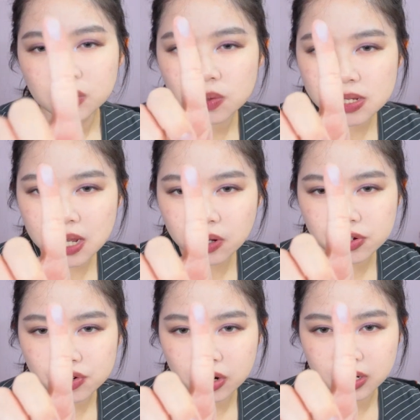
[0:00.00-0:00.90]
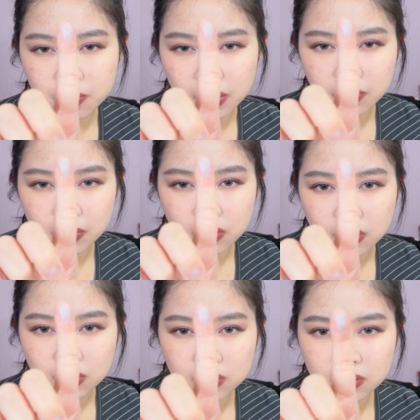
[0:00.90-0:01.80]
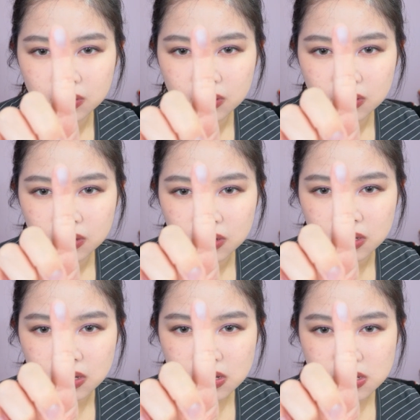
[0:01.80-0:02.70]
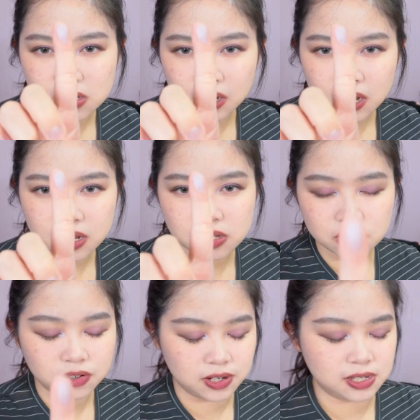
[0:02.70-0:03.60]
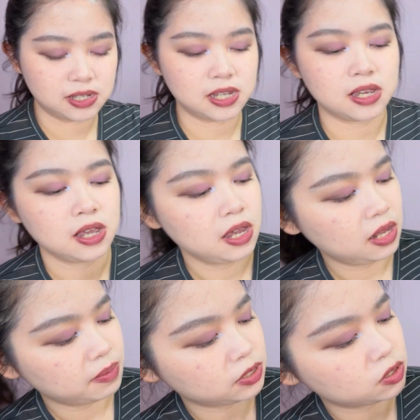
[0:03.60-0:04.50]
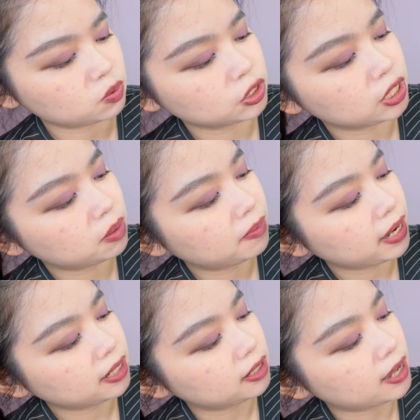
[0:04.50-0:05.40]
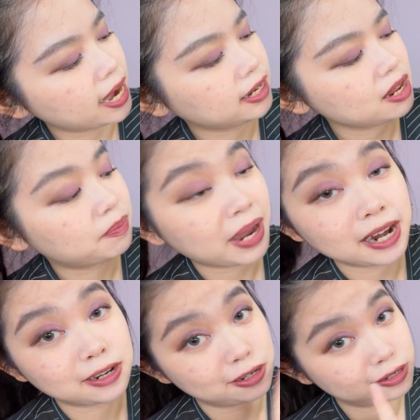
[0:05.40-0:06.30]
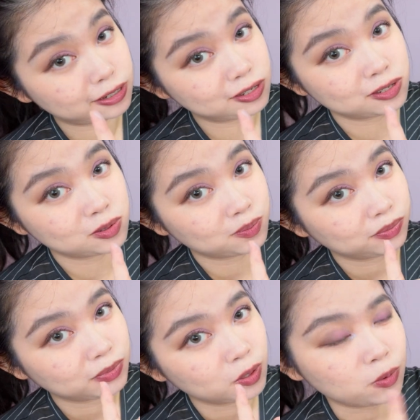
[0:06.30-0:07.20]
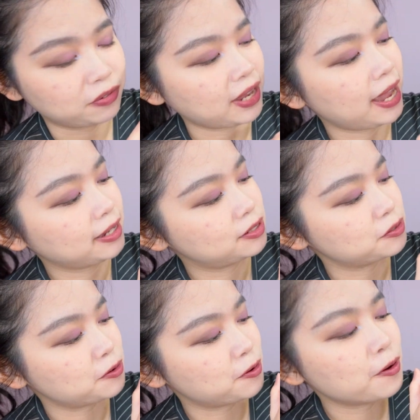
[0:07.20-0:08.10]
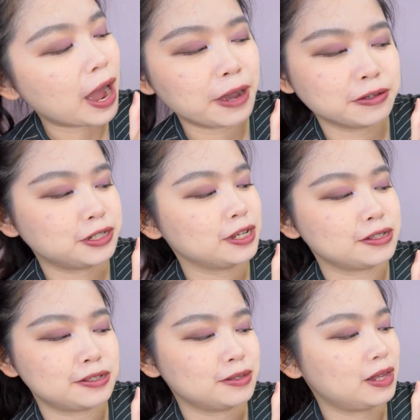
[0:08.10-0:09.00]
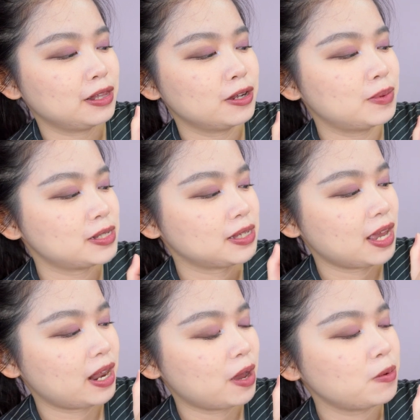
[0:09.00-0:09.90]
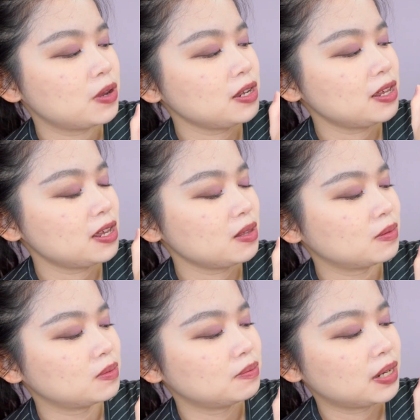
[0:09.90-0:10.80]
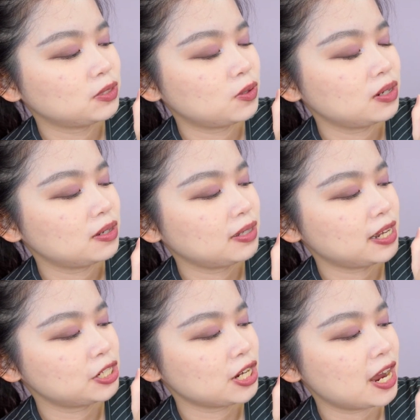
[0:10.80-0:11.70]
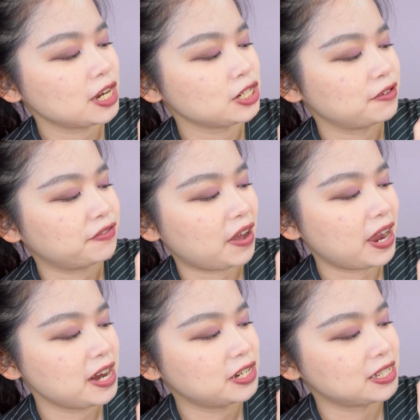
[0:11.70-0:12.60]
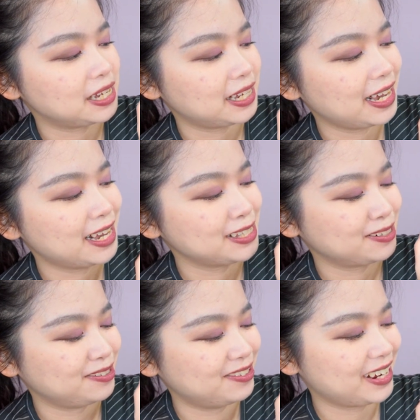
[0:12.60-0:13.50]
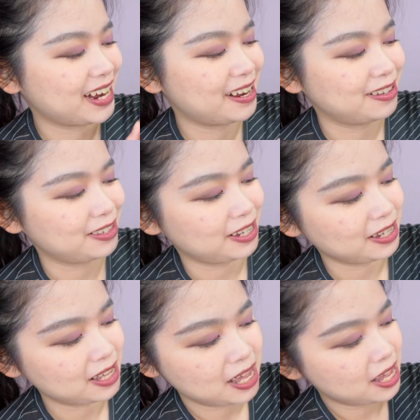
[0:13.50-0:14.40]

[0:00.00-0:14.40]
Do you see how strong the purple is? Yeah, it's crazy. Just swatch at the back here. I did buy this with tax, so I was just a little bit scared, like I want it, but I don't want to get charged and fined just in case, you know, that kind of thing.